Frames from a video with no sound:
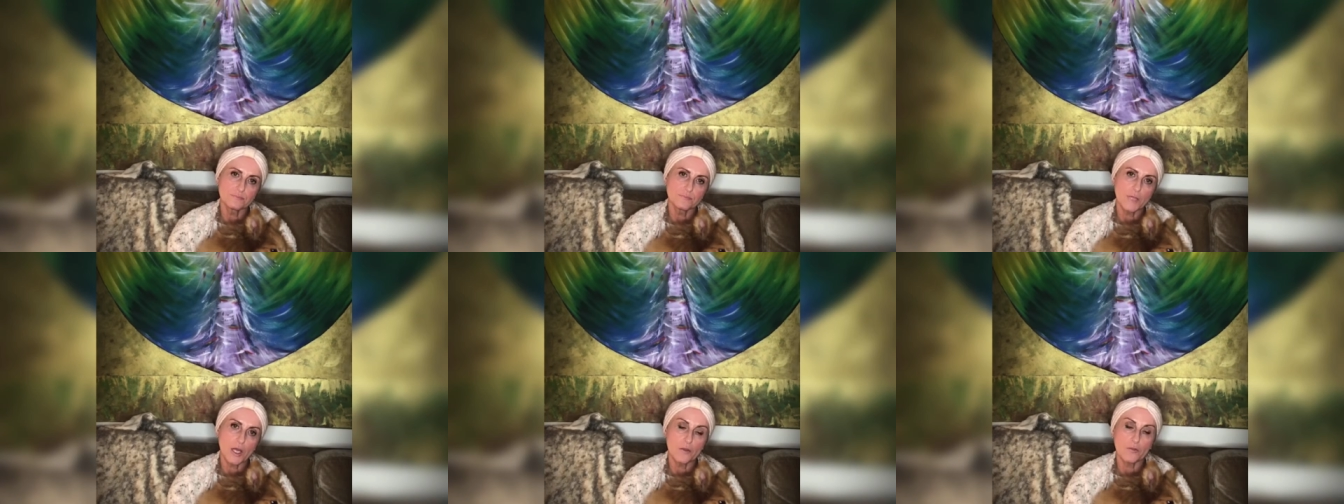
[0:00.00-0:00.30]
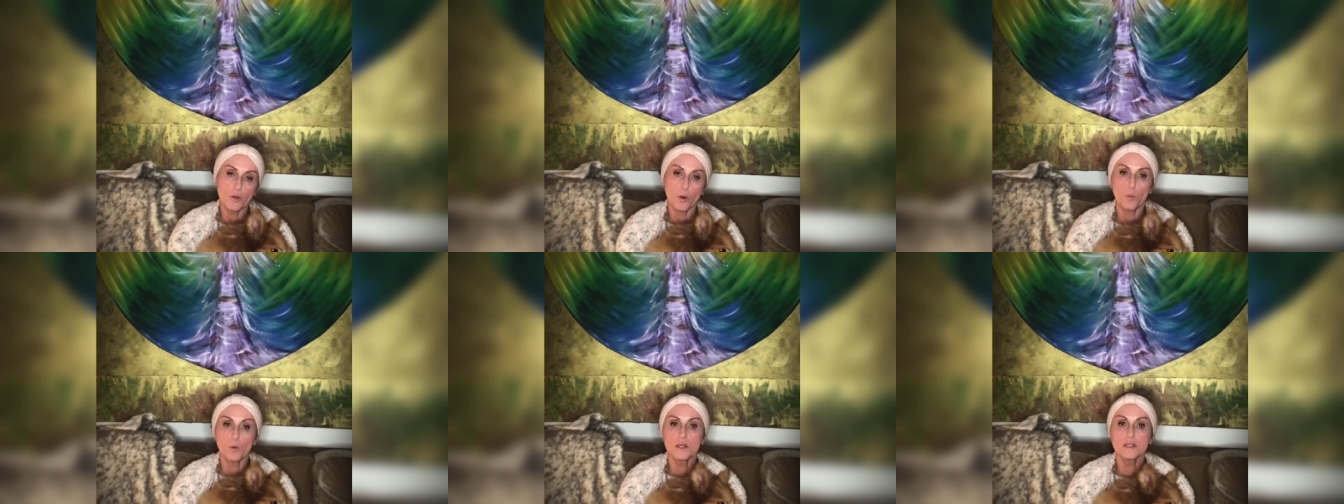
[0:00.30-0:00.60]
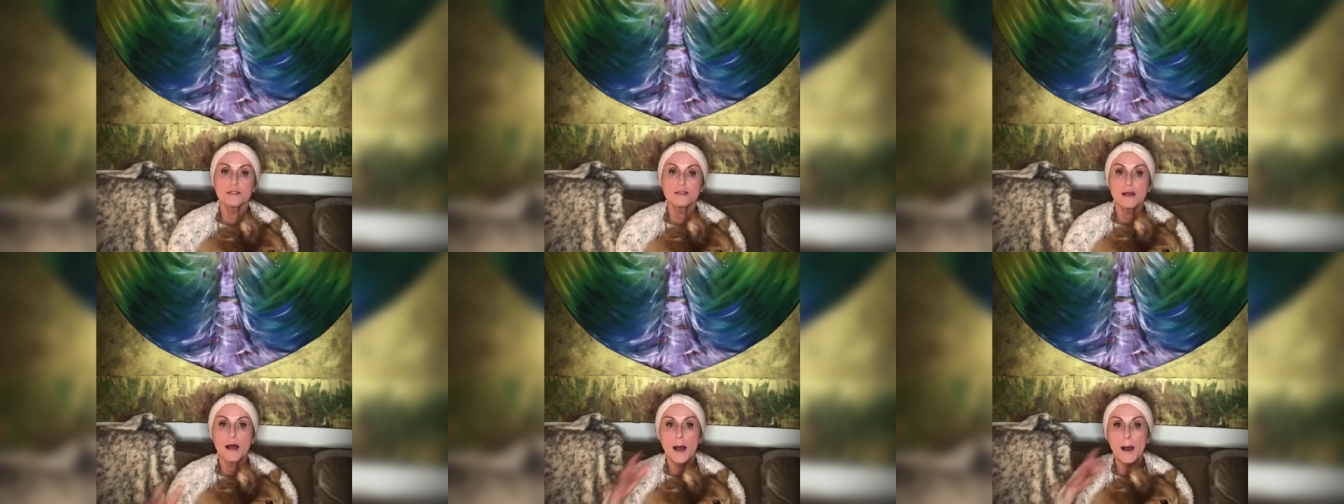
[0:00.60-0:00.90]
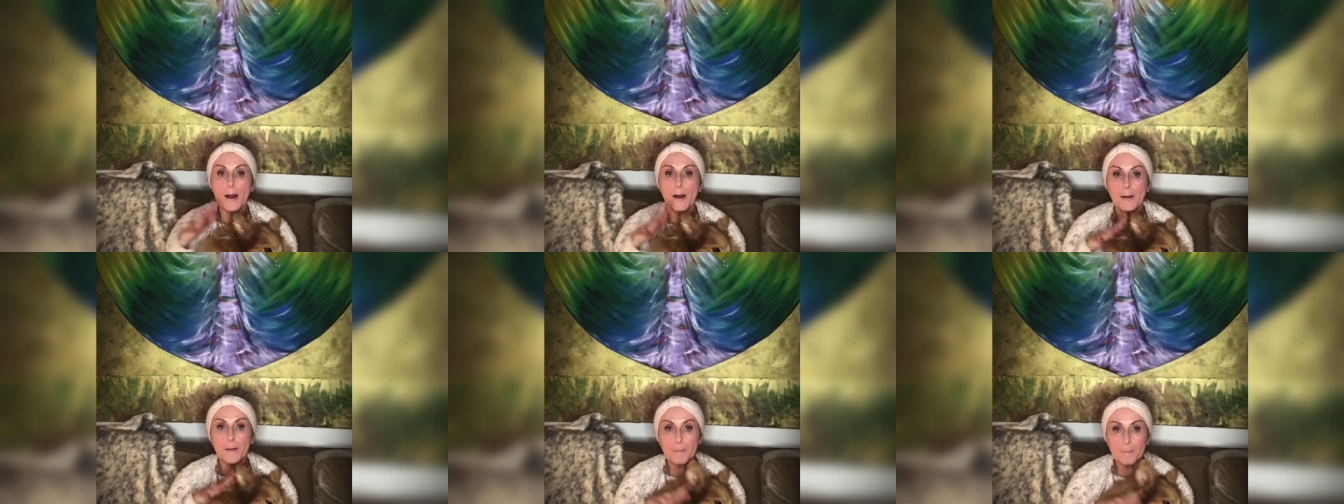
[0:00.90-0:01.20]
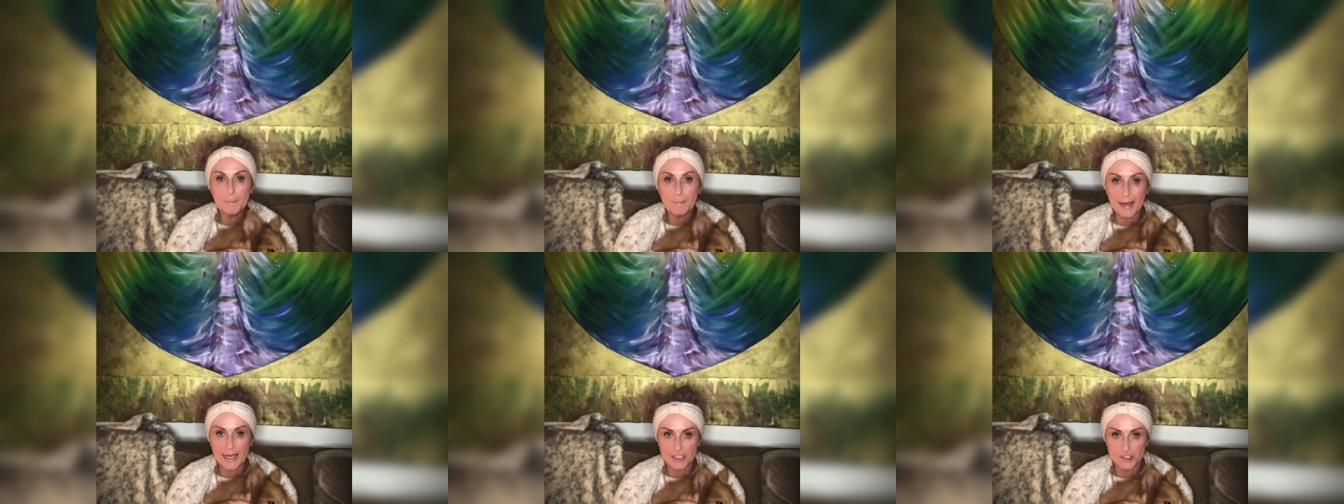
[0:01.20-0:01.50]
that was
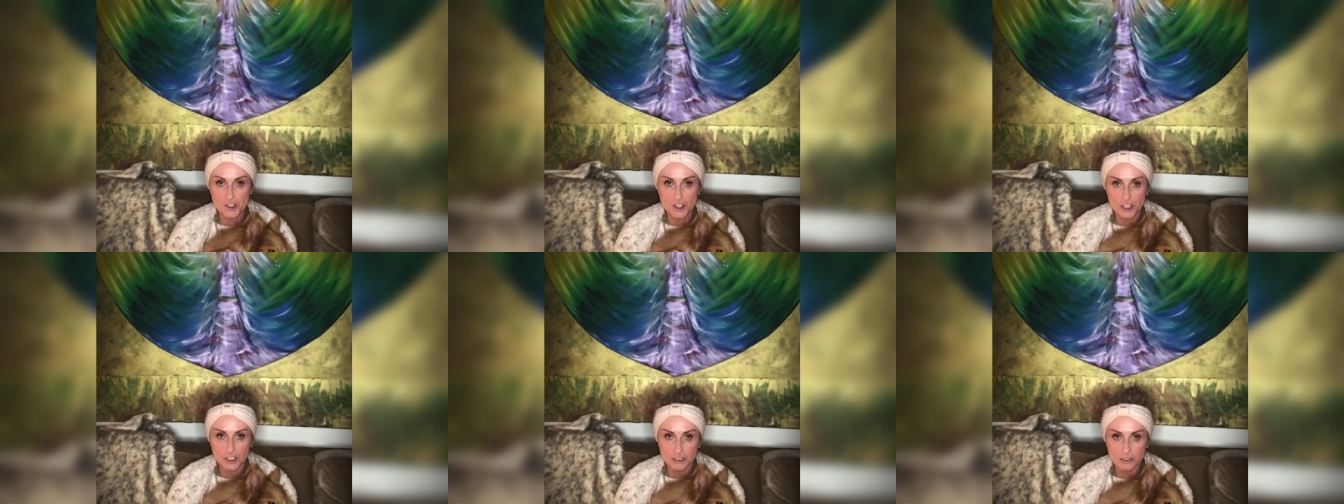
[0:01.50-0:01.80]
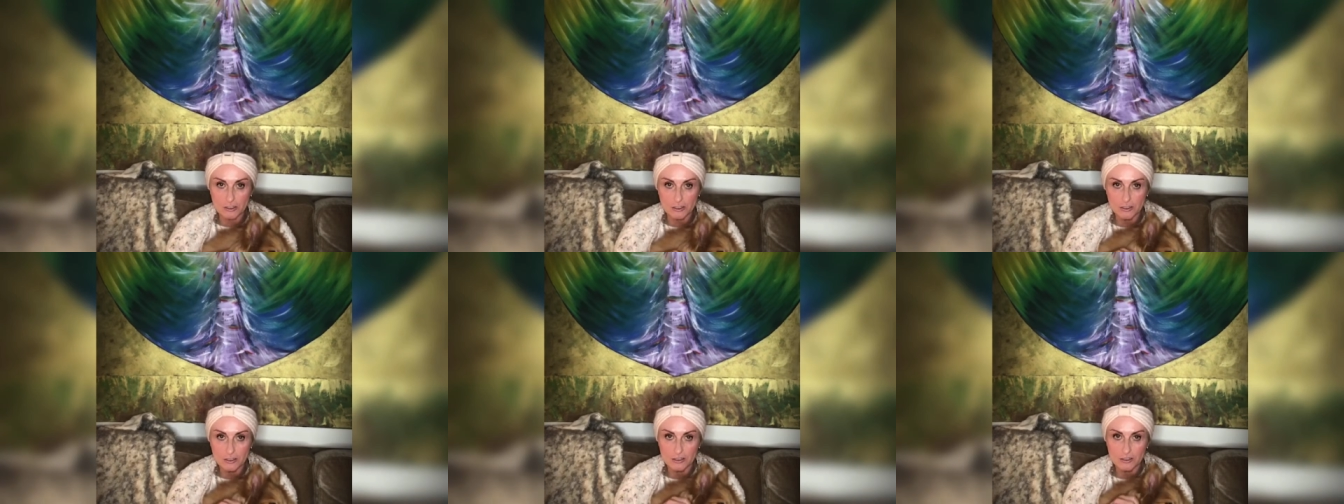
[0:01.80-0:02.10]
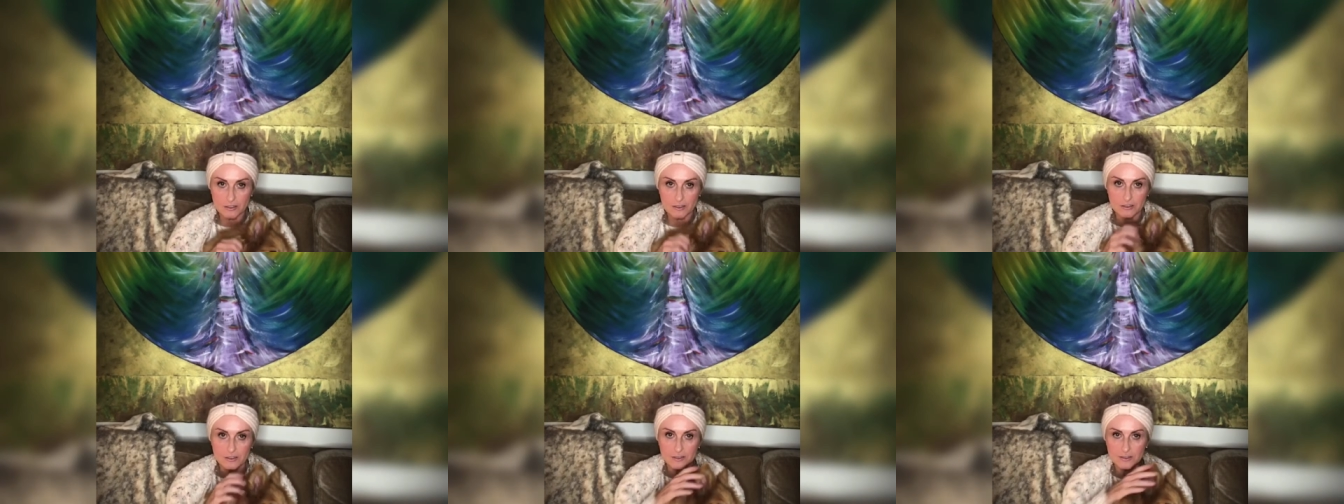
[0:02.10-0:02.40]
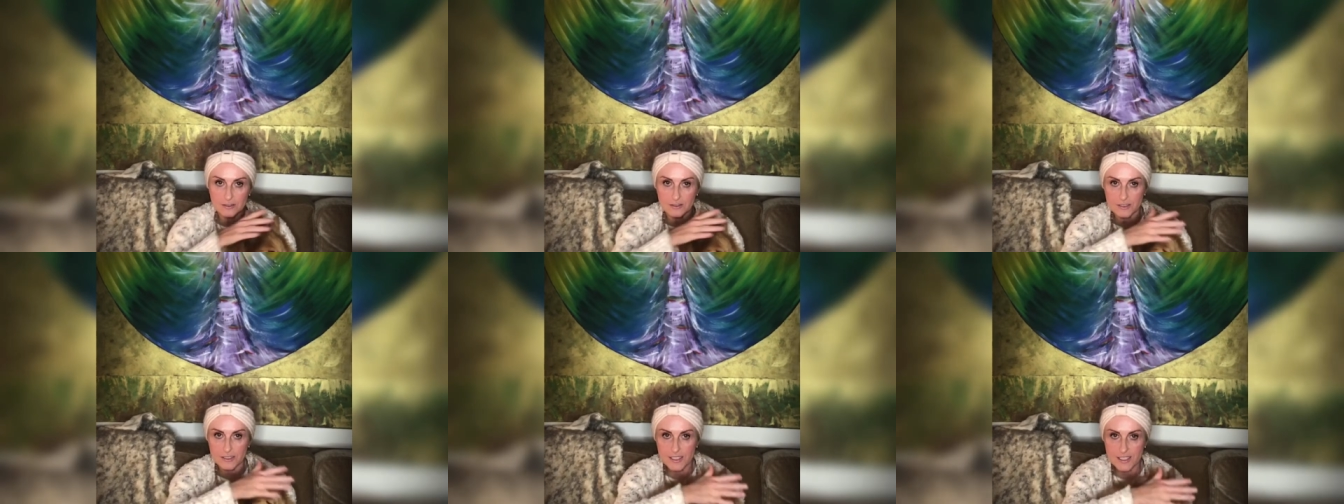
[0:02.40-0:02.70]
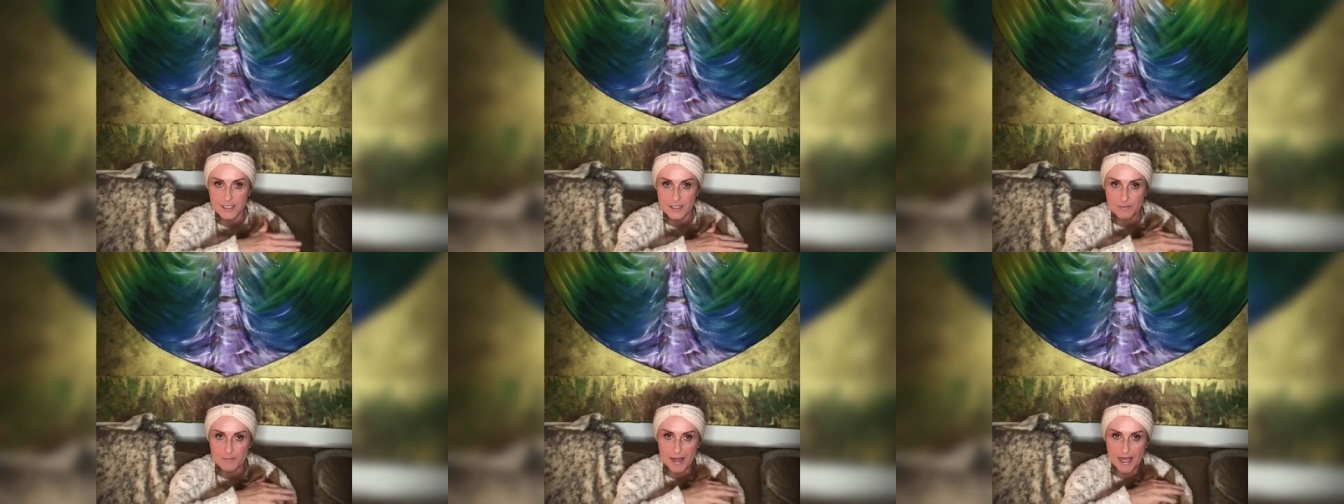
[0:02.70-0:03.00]
magical. This
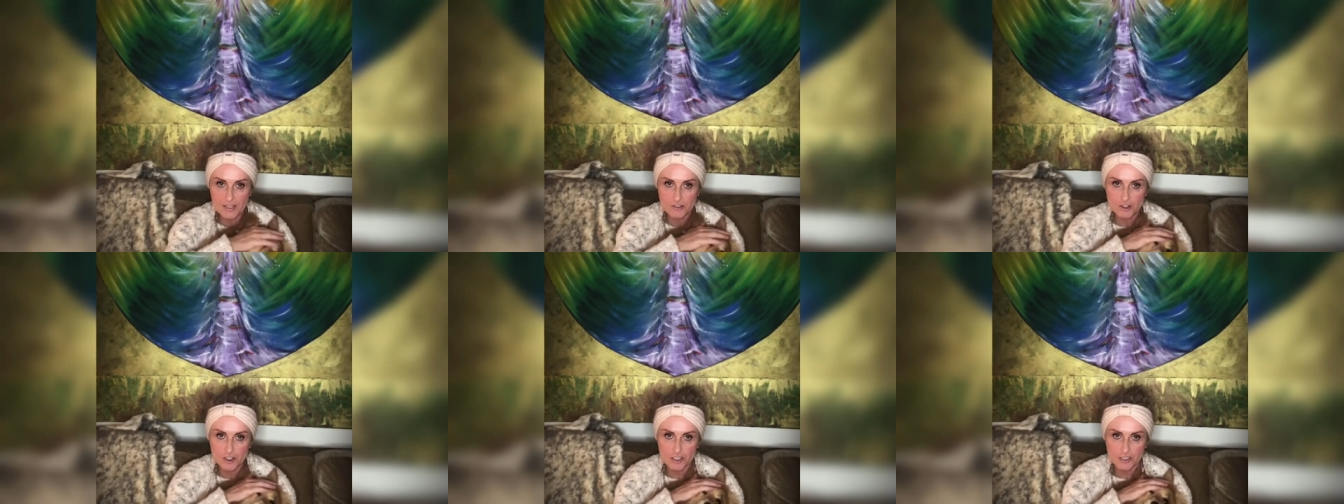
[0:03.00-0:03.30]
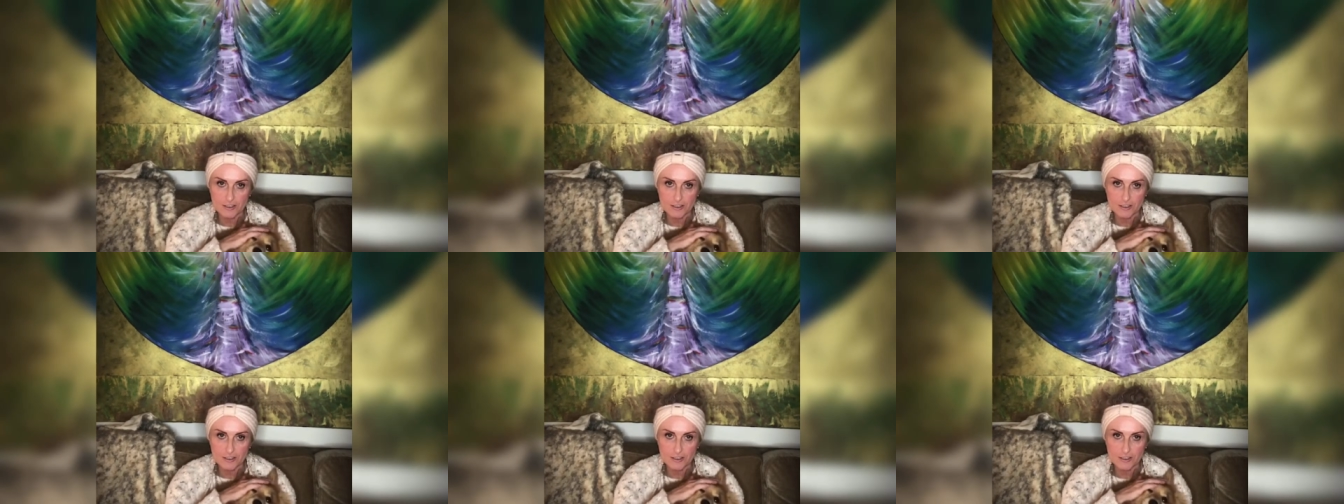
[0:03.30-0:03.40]
is magic.